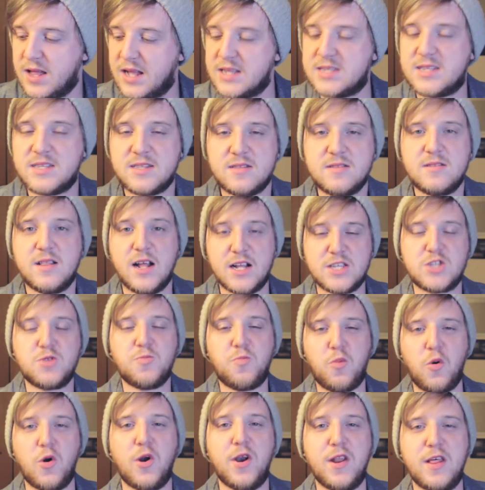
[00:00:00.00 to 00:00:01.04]
that's
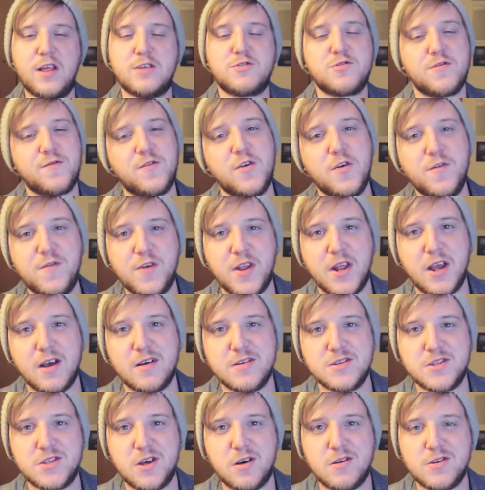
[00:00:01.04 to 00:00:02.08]
the point of these review
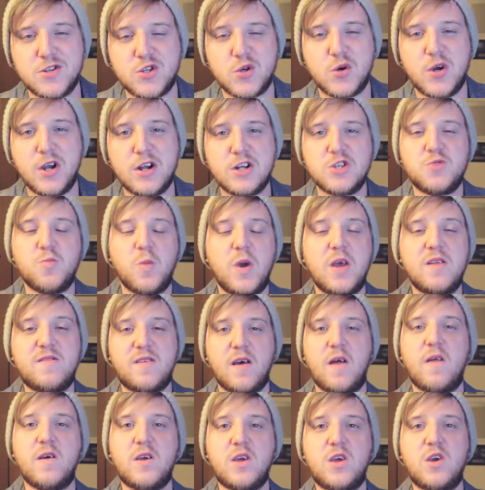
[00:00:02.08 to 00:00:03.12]
videos, though. So here's me
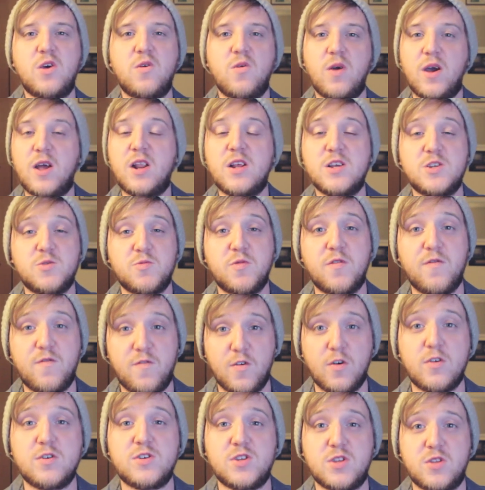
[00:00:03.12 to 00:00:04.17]
telling you it is
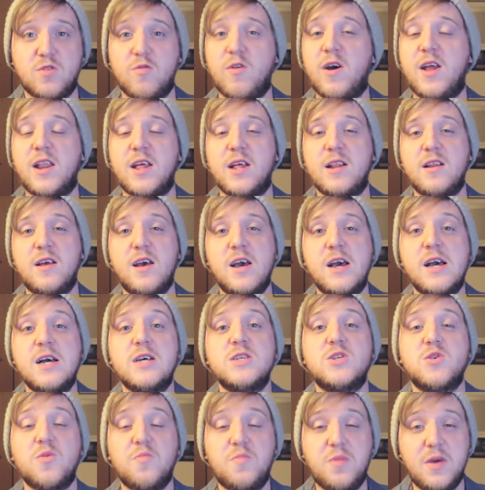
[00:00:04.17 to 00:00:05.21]
reverse threaded.
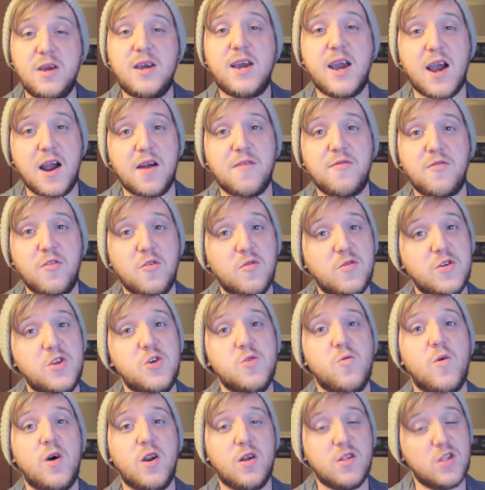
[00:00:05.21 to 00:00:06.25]
So be careful when
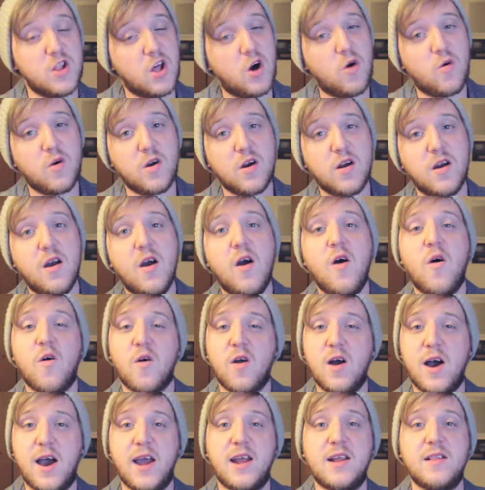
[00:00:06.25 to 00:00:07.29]
you want to lower
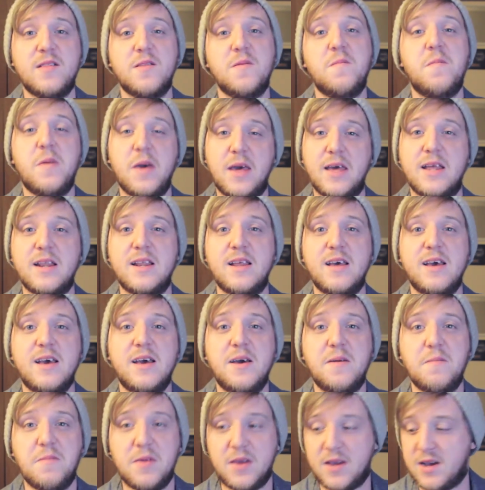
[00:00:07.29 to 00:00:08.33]
or heighten the pin,
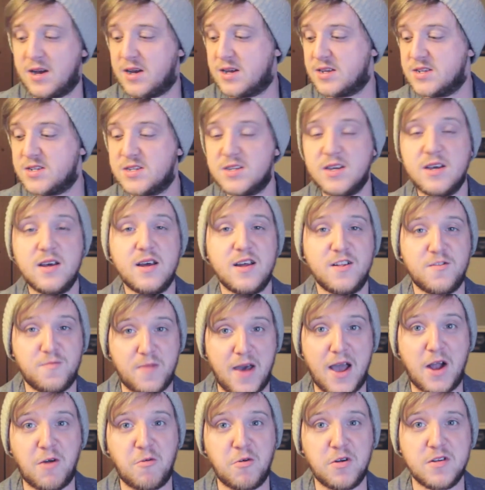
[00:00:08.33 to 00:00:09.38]
because it's
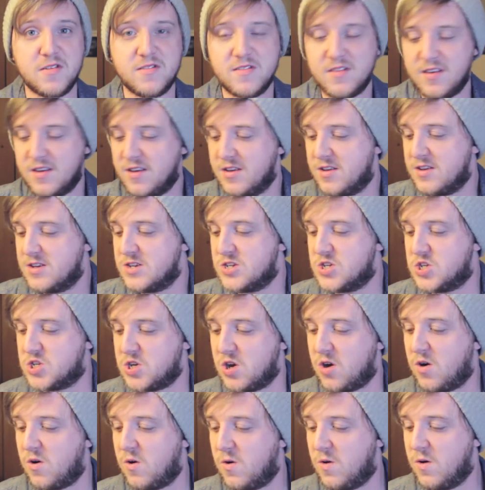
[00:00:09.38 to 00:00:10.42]
backwards.
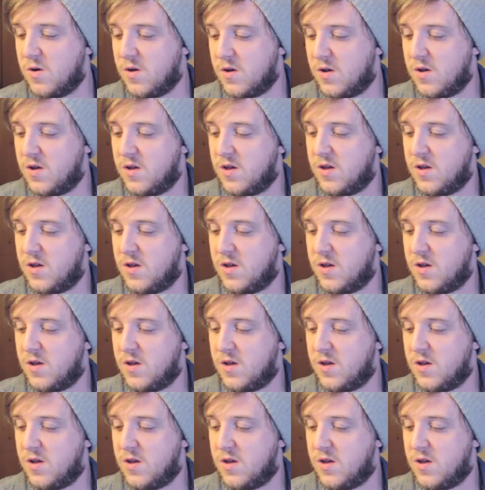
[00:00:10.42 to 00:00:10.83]
So